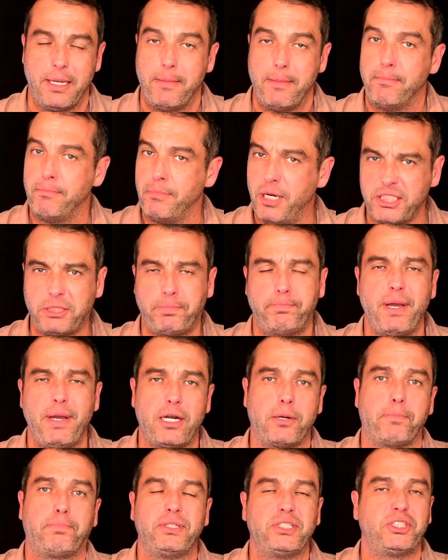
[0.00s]
Much
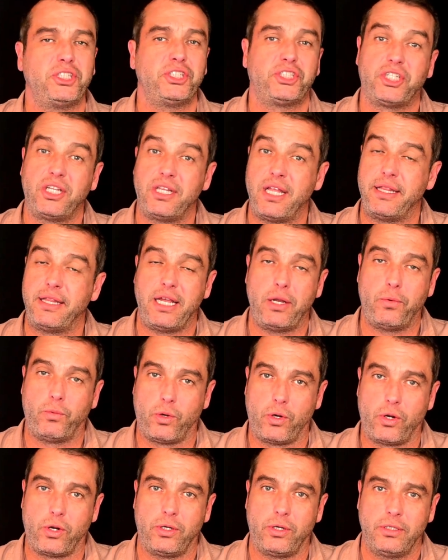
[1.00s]
better position than they
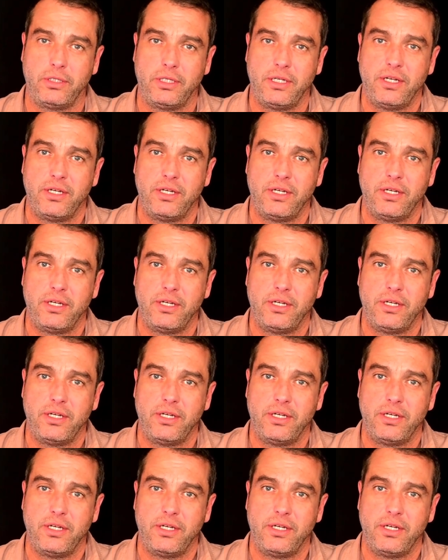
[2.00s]
were